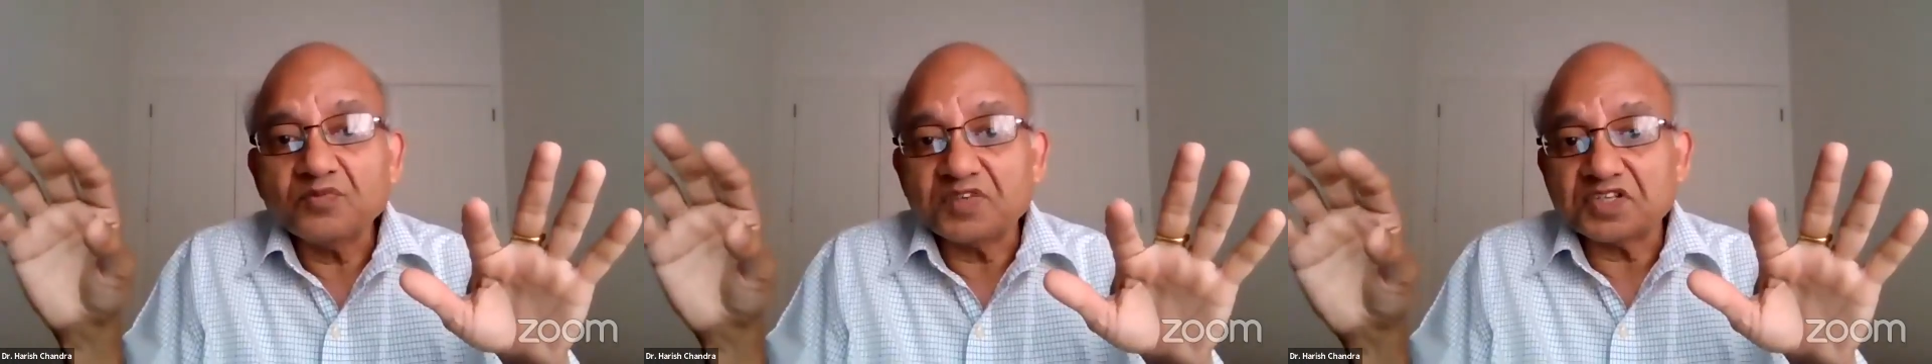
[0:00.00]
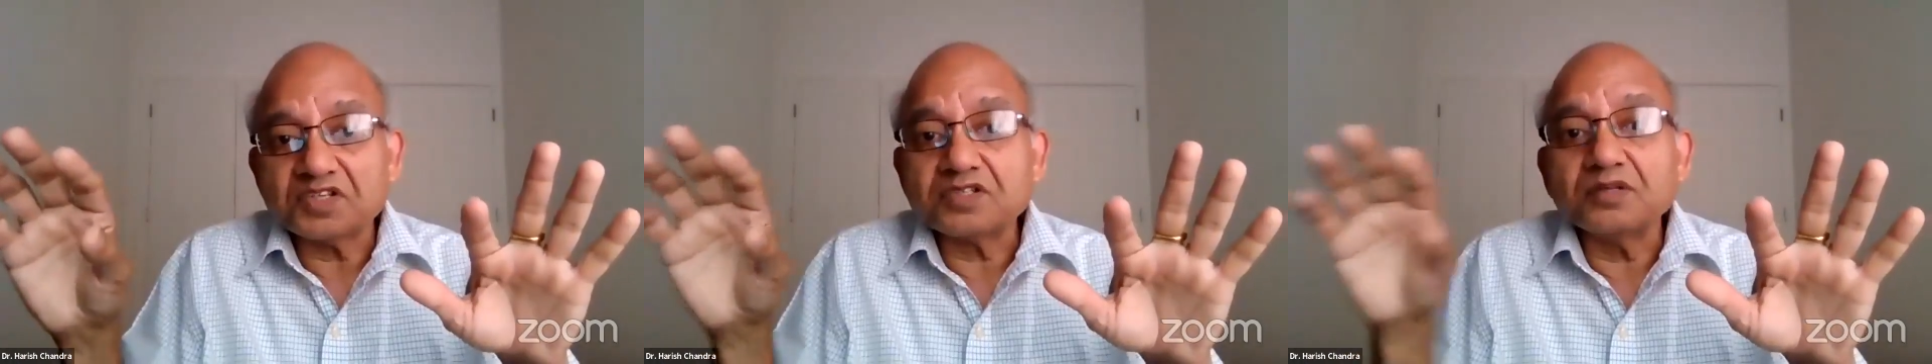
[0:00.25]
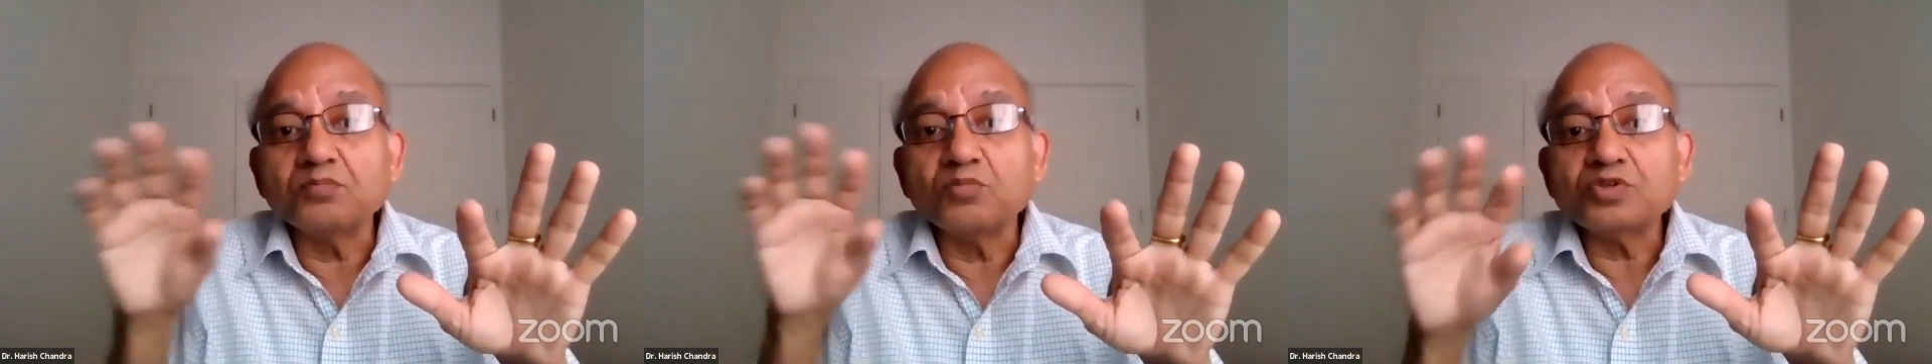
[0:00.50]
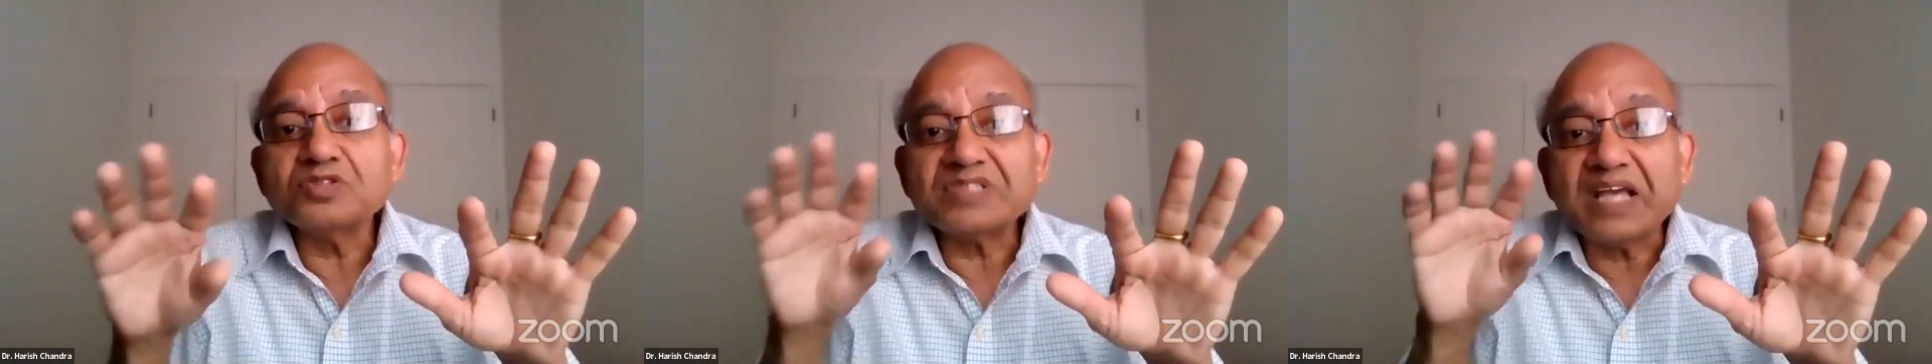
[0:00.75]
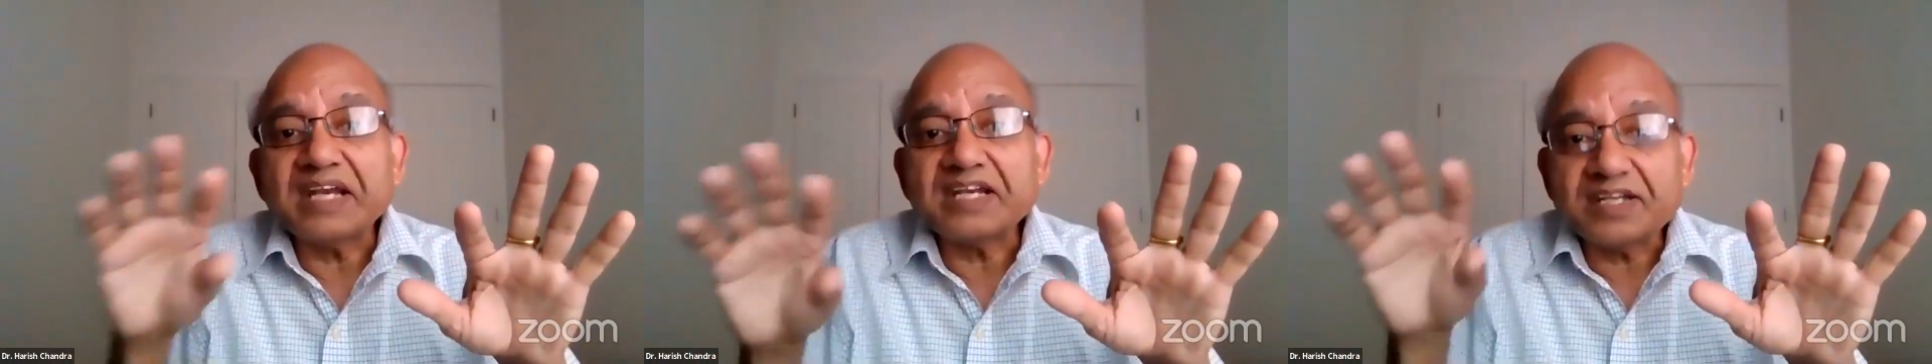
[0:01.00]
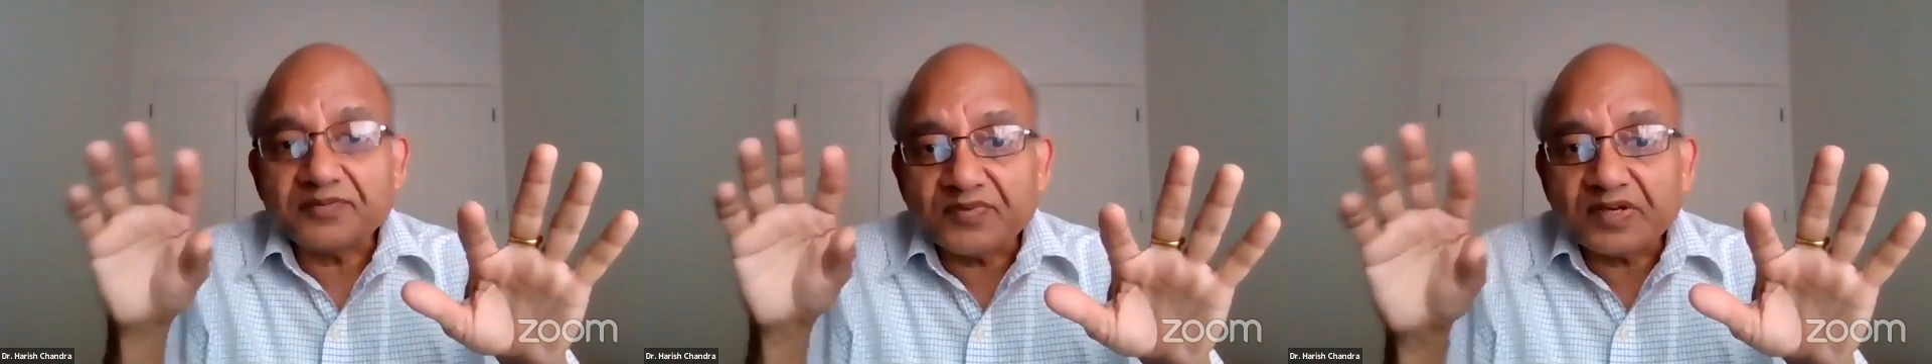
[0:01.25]
which is the most
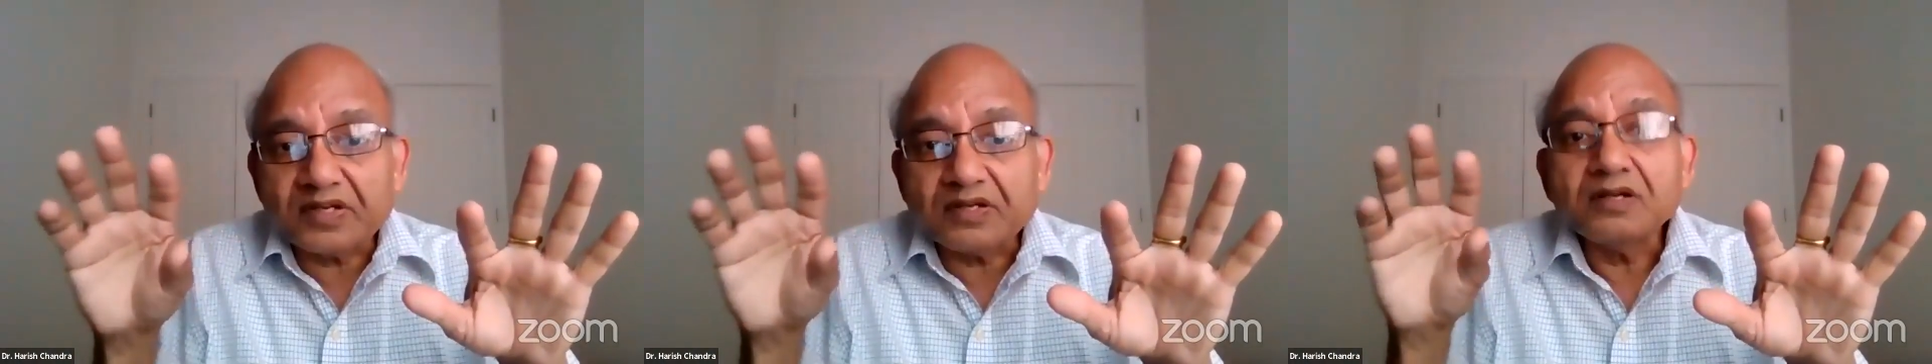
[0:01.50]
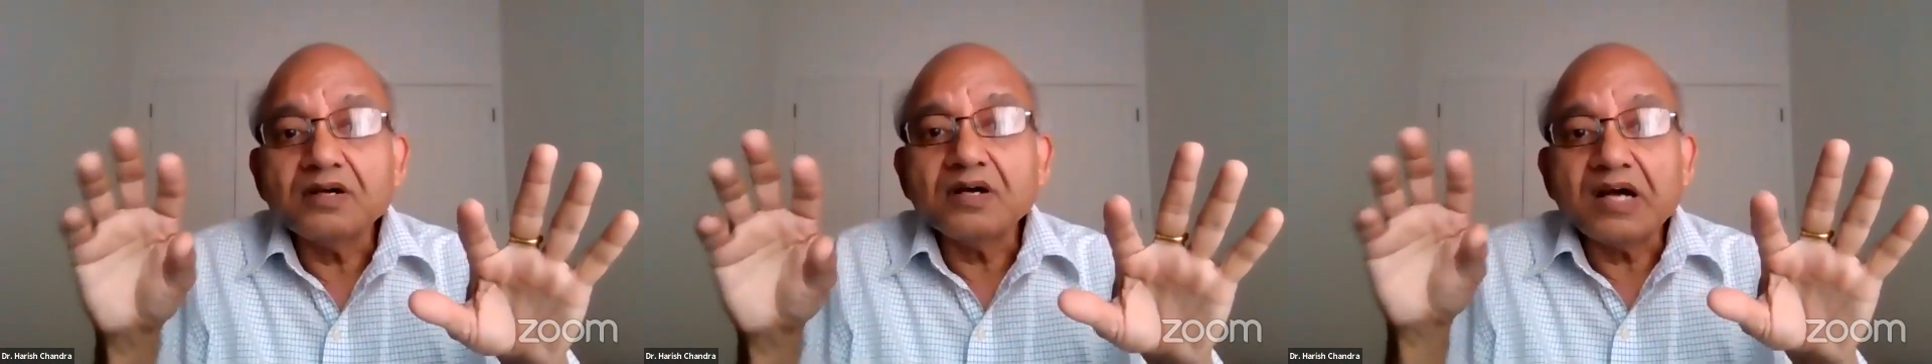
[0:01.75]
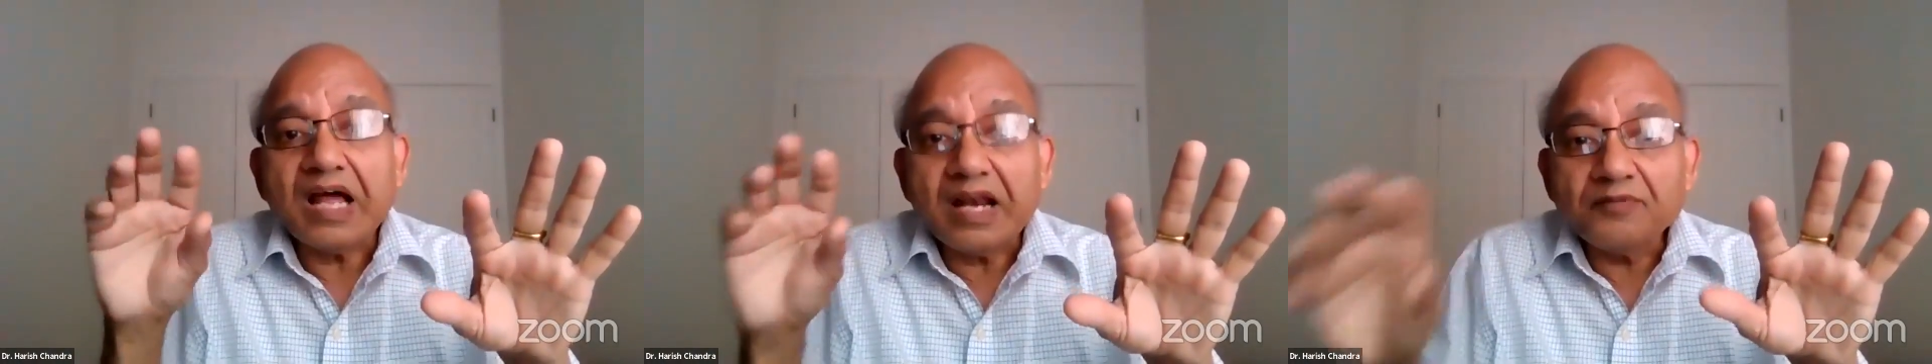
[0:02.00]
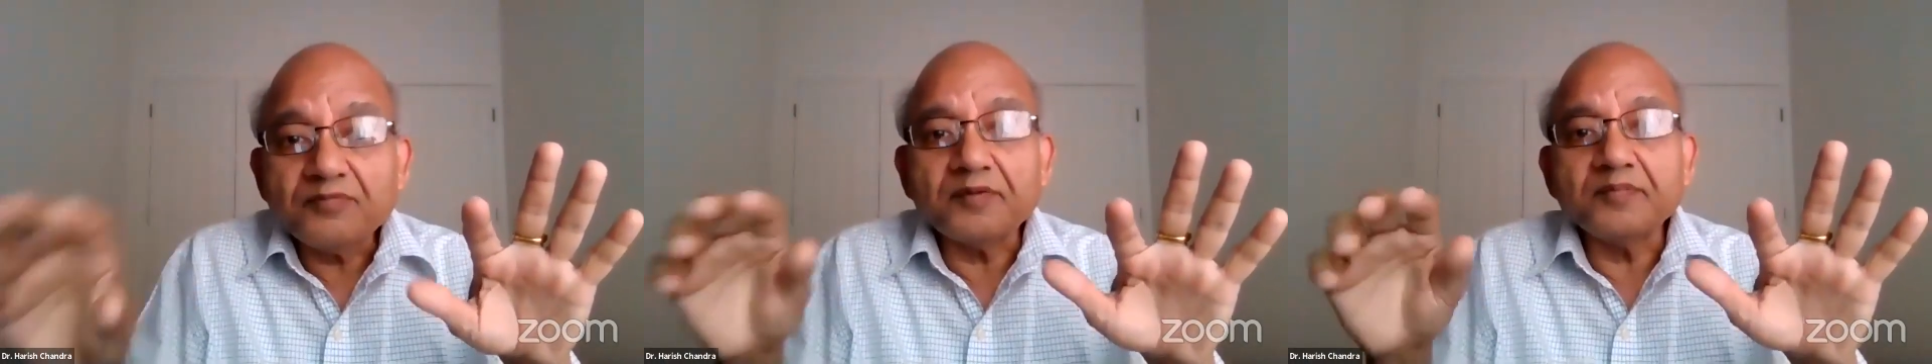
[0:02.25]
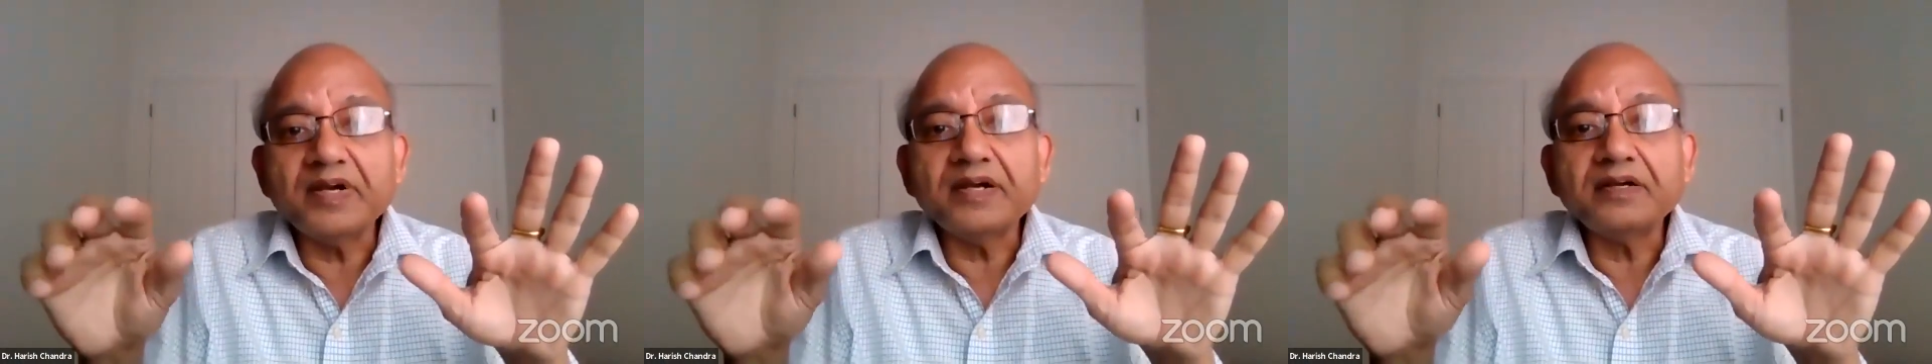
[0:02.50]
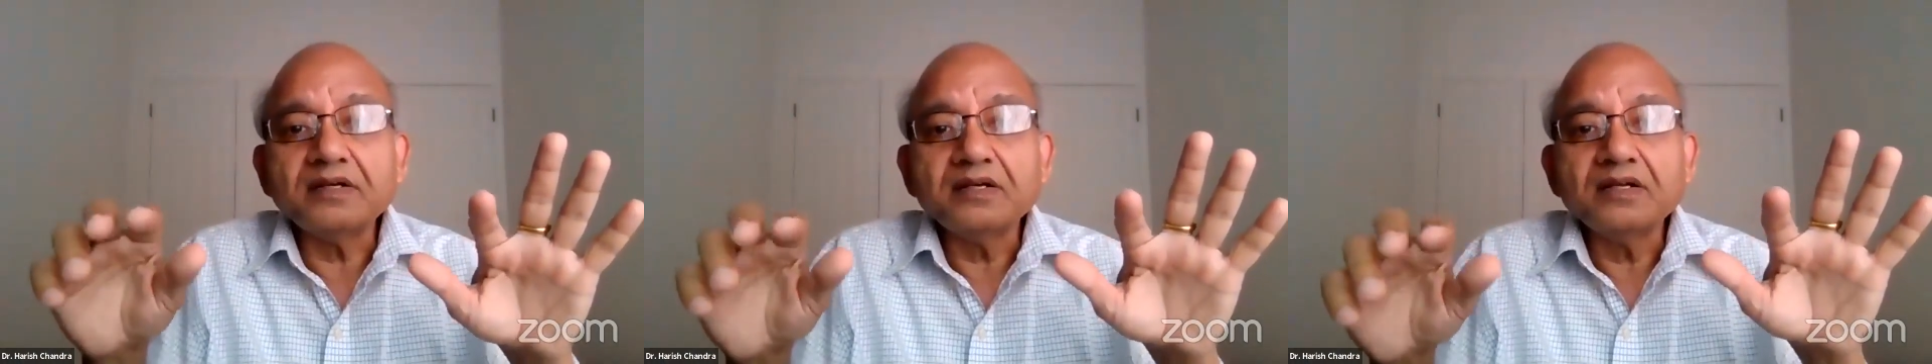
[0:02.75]
scientific
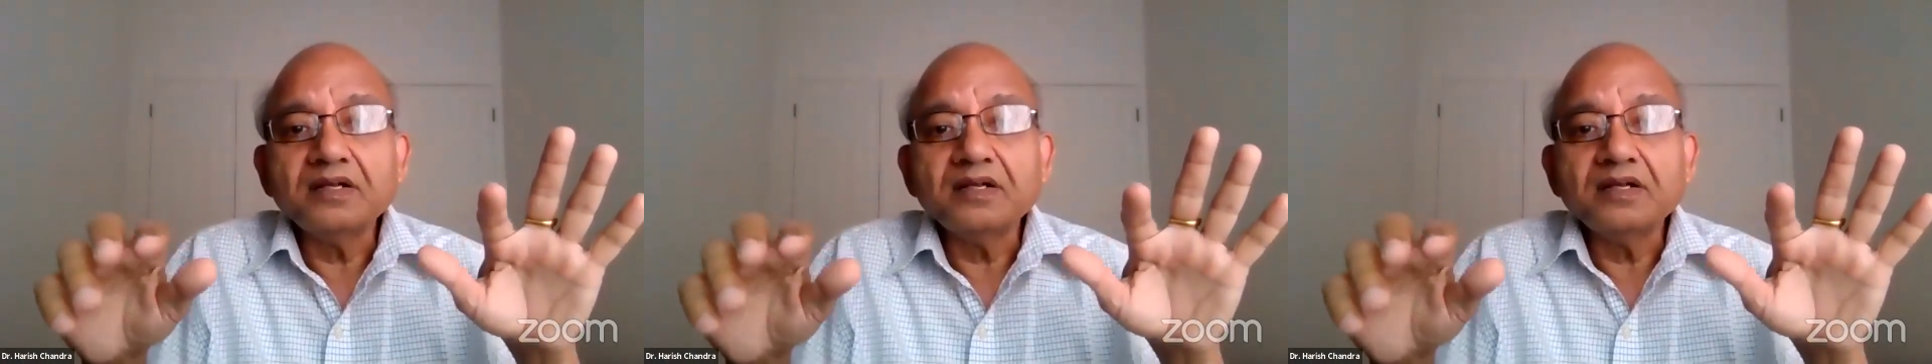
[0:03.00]
alphabet.